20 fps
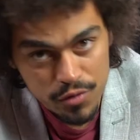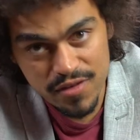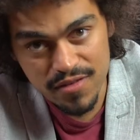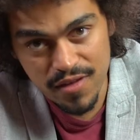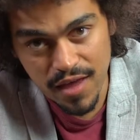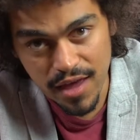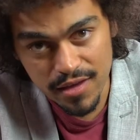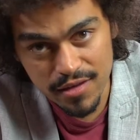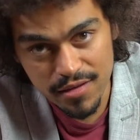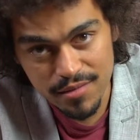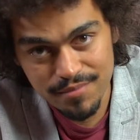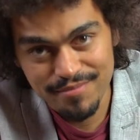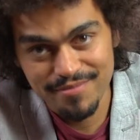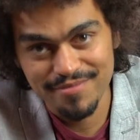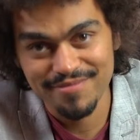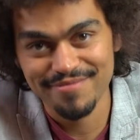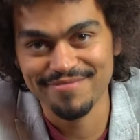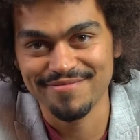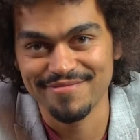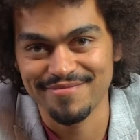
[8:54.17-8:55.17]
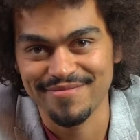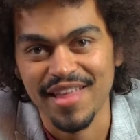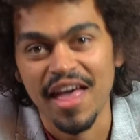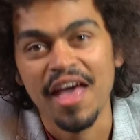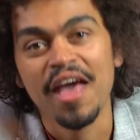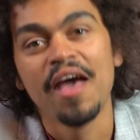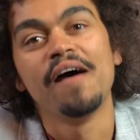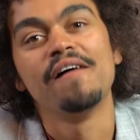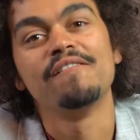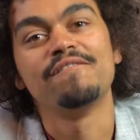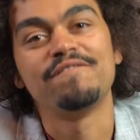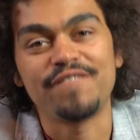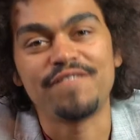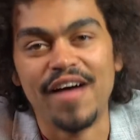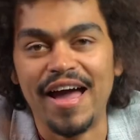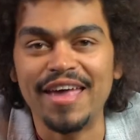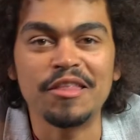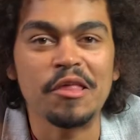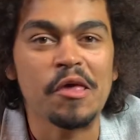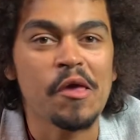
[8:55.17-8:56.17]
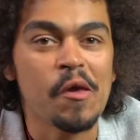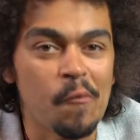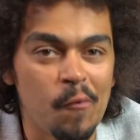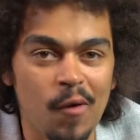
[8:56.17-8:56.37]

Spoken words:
sync. Finally,